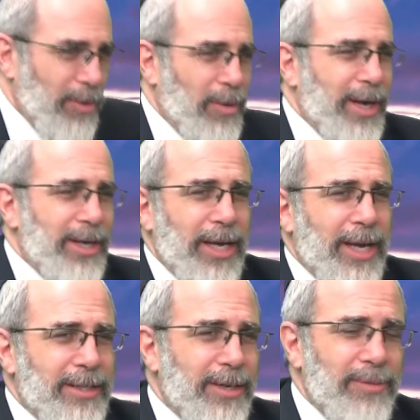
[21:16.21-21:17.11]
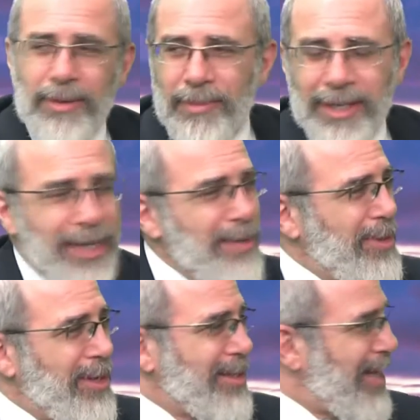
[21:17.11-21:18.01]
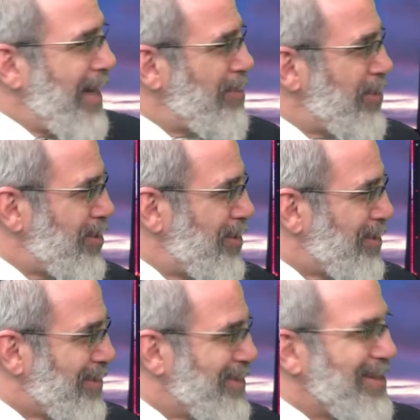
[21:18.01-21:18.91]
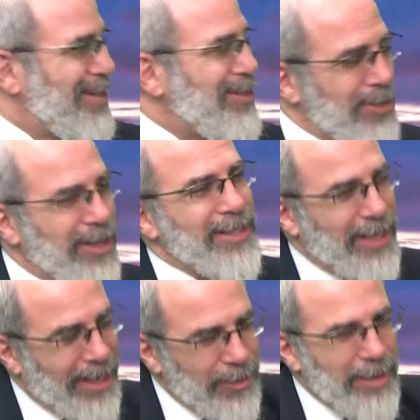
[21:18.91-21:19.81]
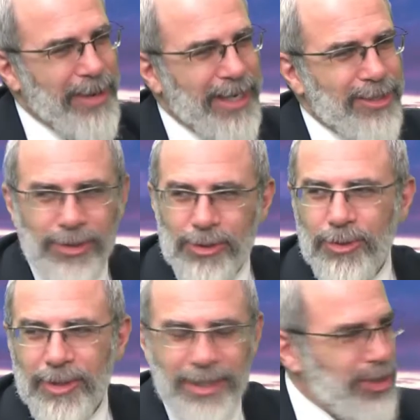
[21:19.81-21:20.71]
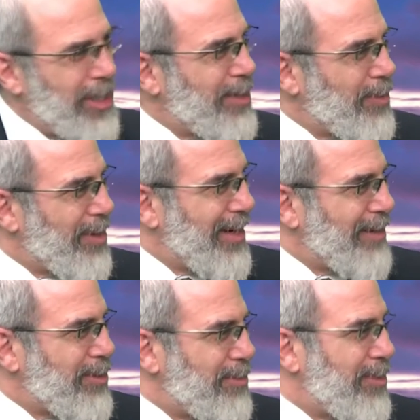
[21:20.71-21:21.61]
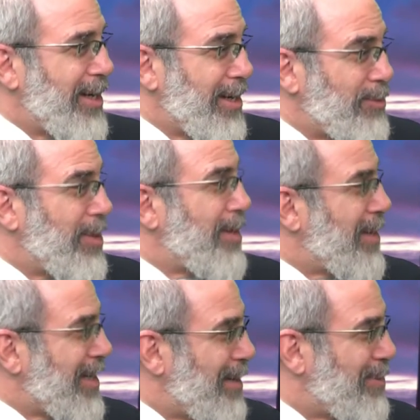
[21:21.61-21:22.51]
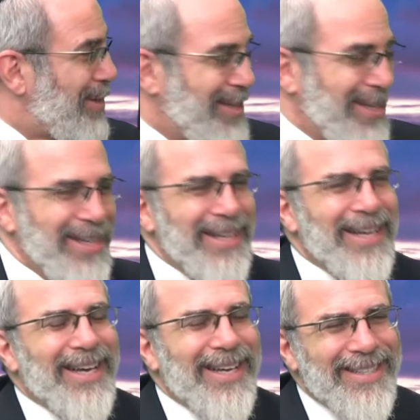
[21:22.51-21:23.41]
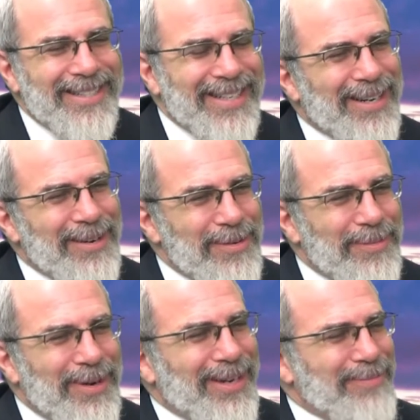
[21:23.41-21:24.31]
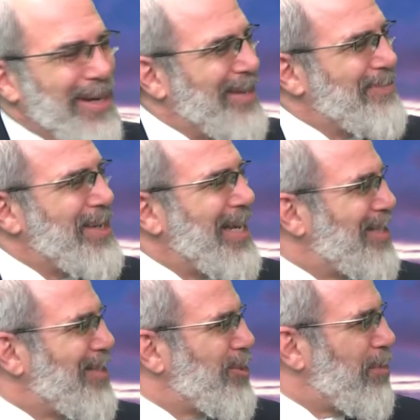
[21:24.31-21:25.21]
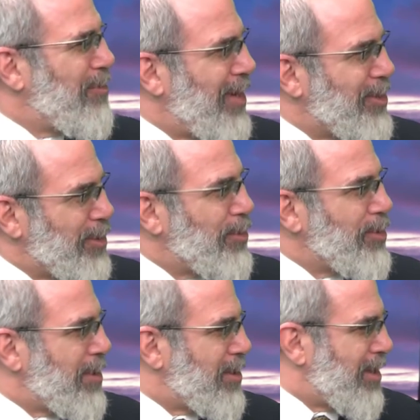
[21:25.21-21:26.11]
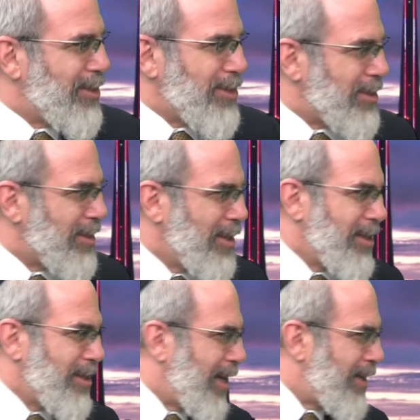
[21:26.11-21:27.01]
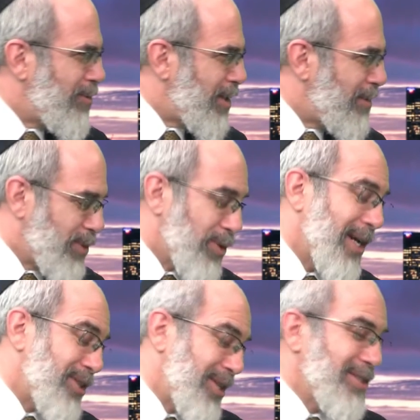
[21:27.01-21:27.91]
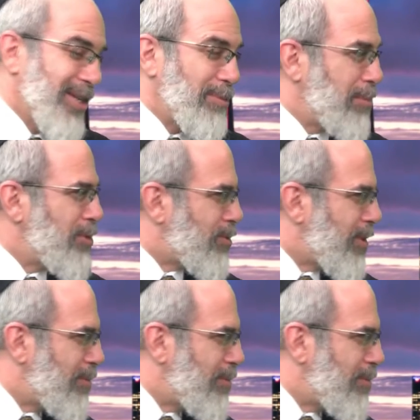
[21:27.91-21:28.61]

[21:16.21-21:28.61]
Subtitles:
Why can't I wear my kippah on campus too? So I went back to school in January after the break and wearing my kippah. And my PhD supervisor pulls me aside and says, Henry, or actually he said to me, Mr.